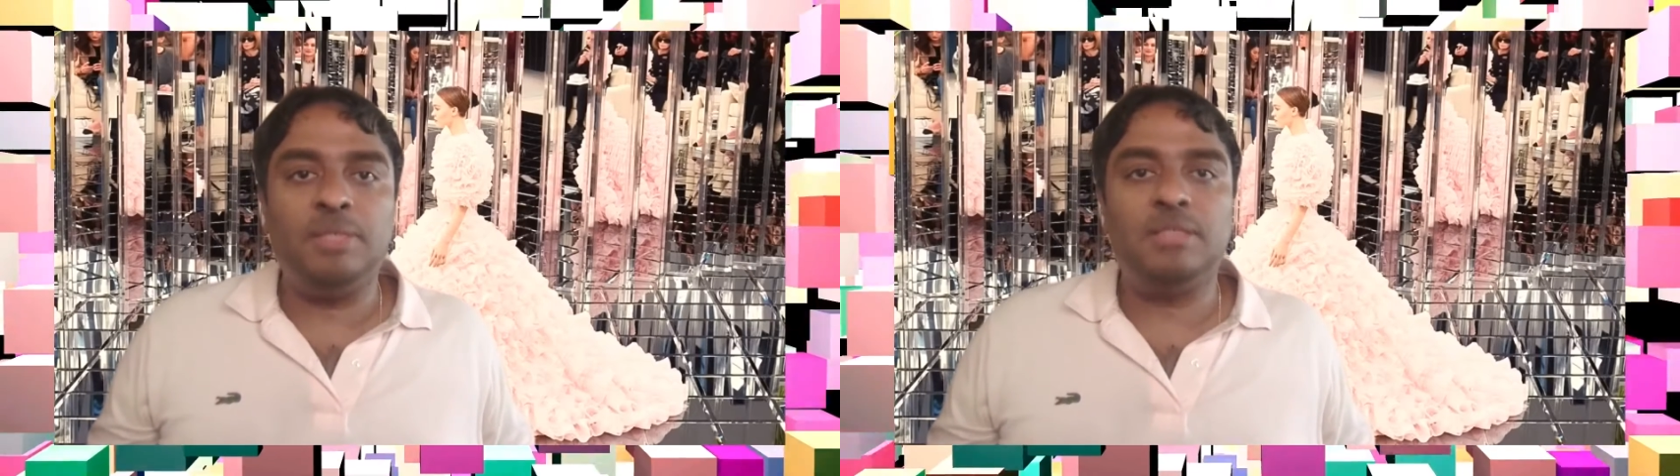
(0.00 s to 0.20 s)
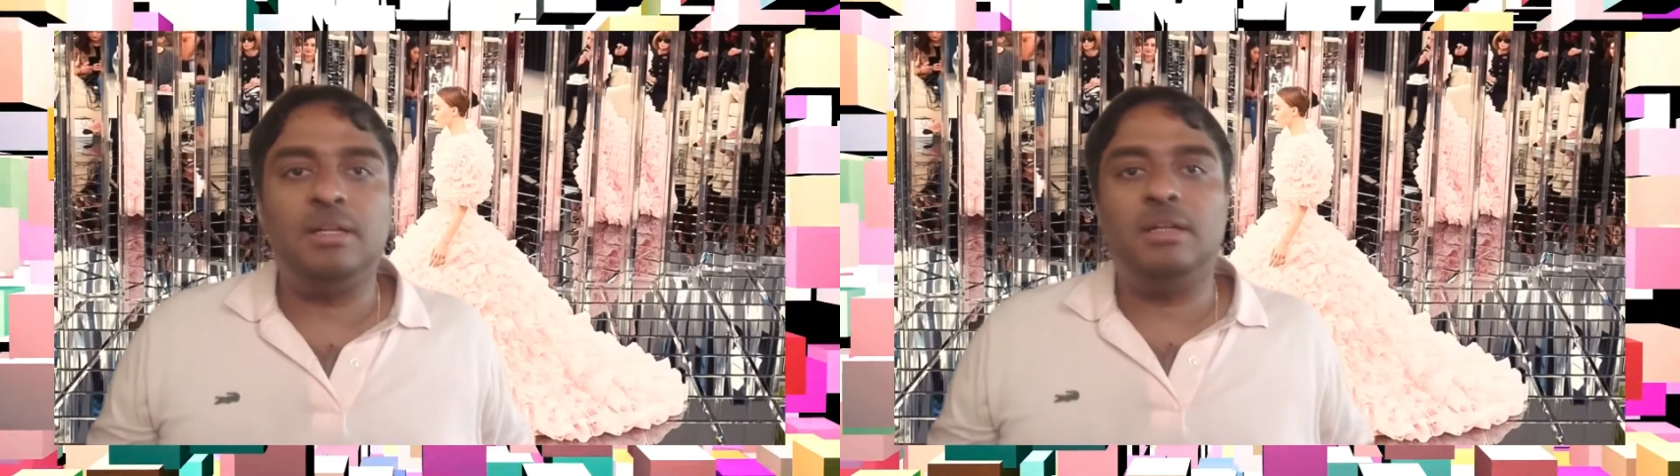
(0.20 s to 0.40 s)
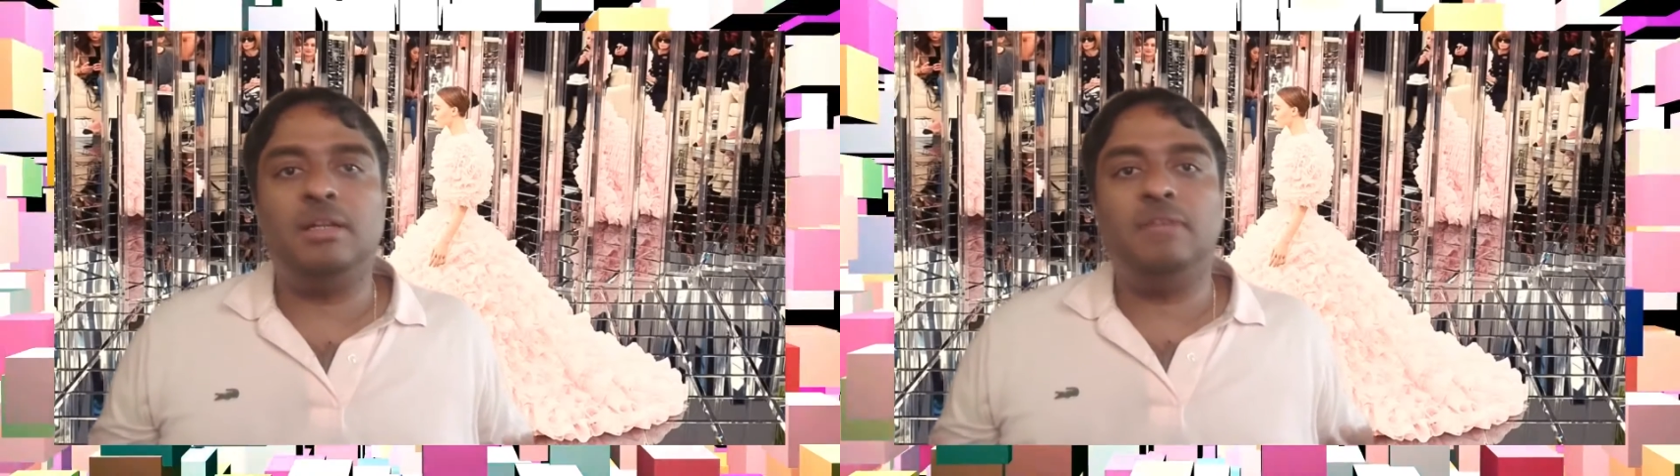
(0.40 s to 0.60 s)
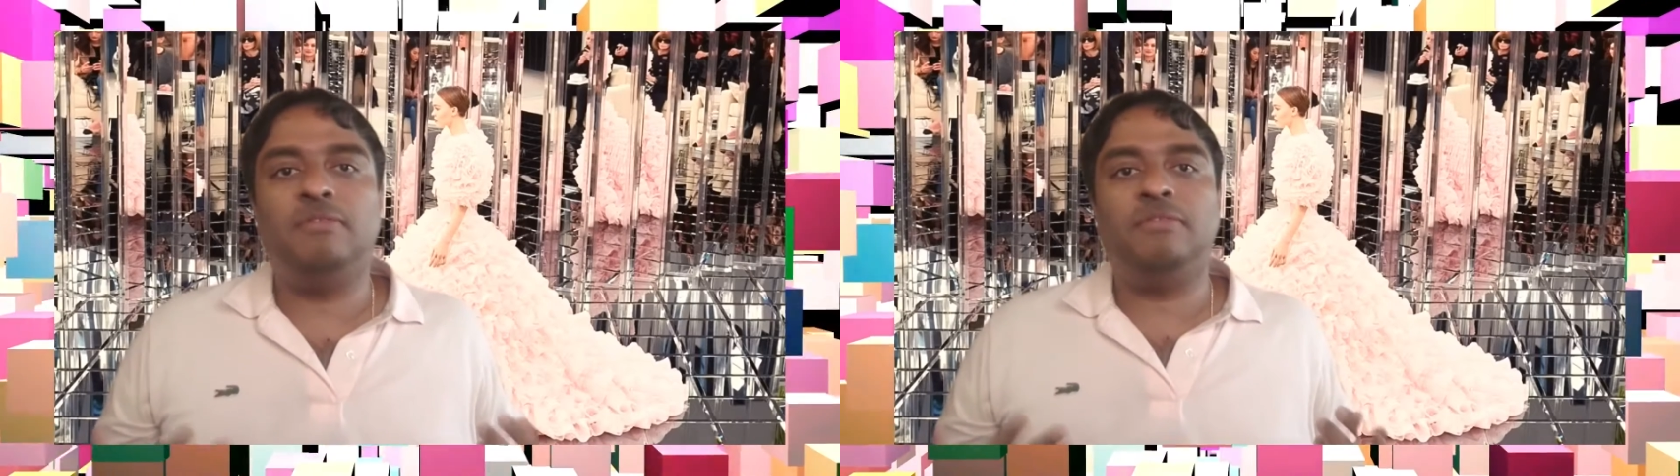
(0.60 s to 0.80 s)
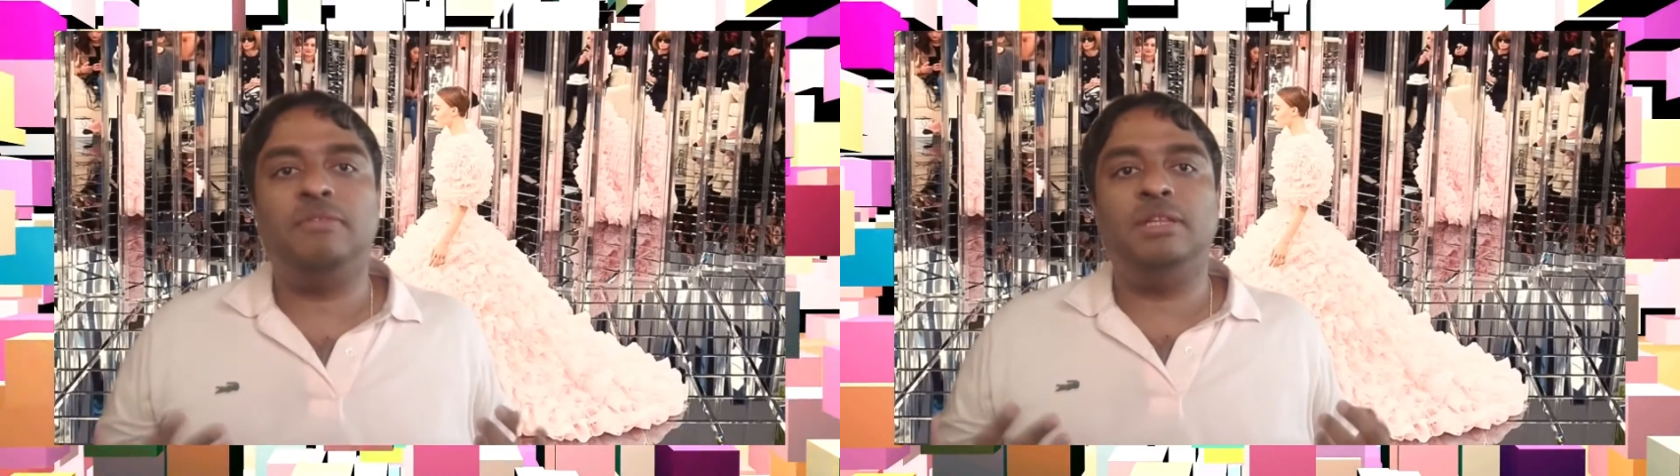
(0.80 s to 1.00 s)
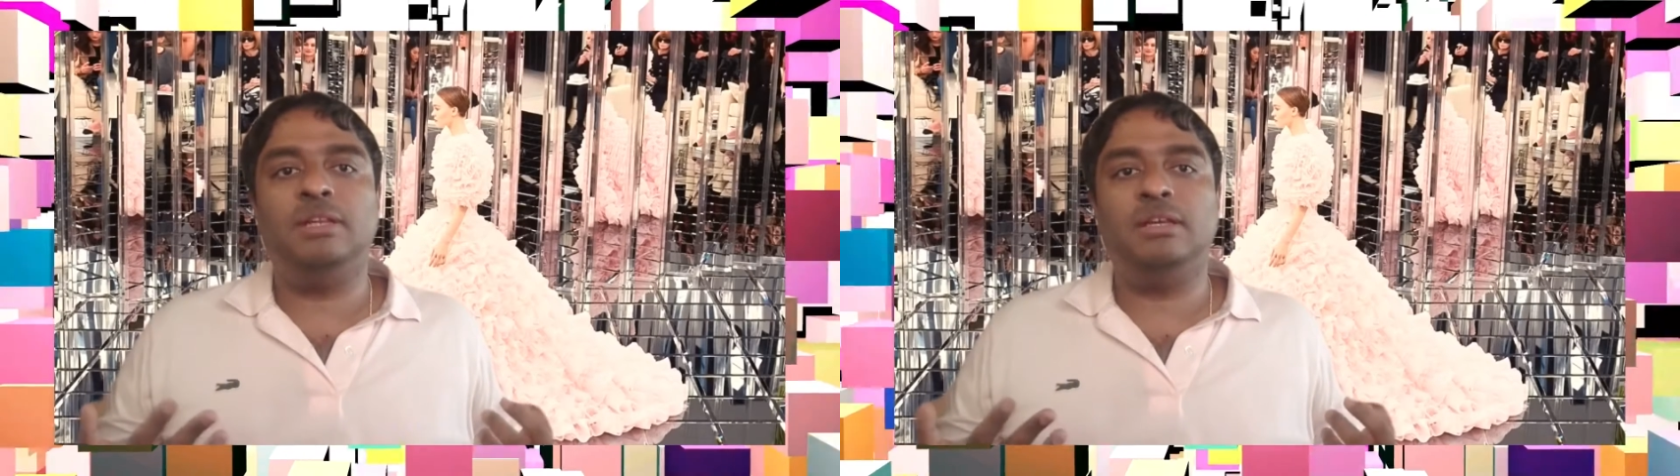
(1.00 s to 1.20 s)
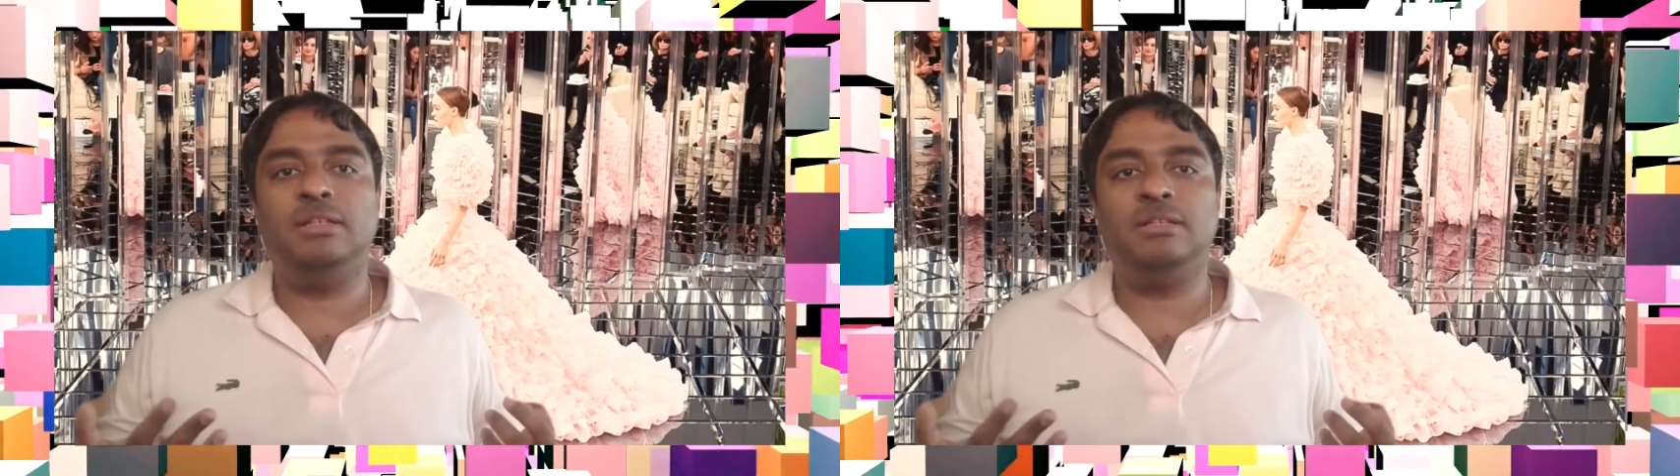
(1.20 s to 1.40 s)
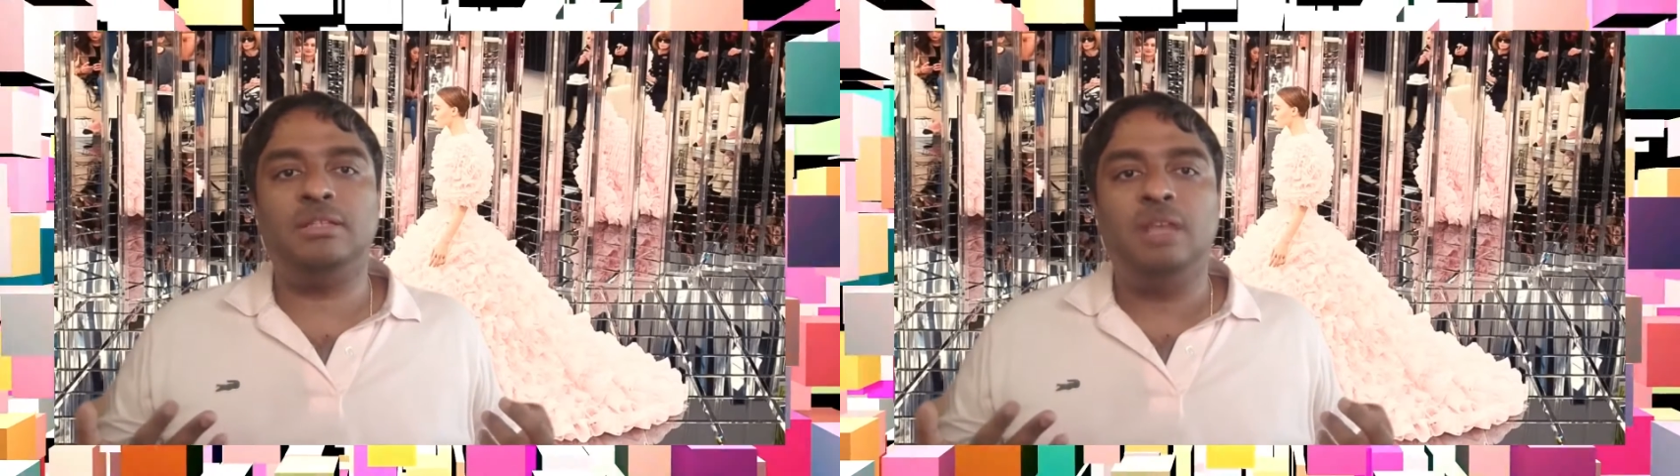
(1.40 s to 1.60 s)
is that if in
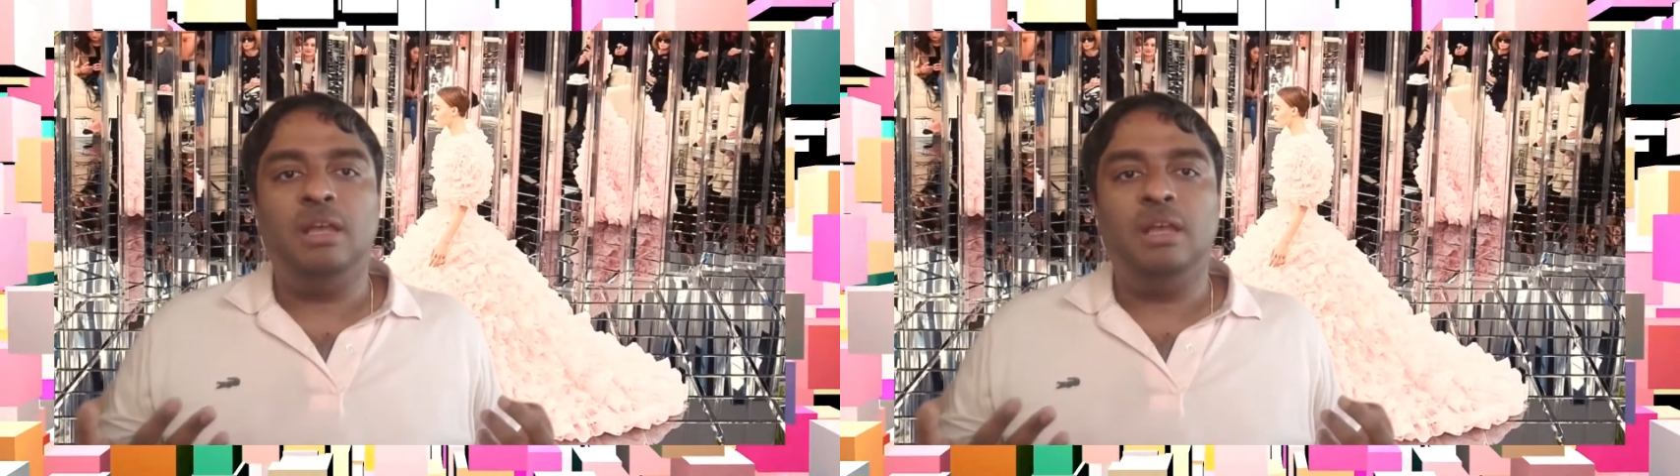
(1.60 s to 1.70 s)
case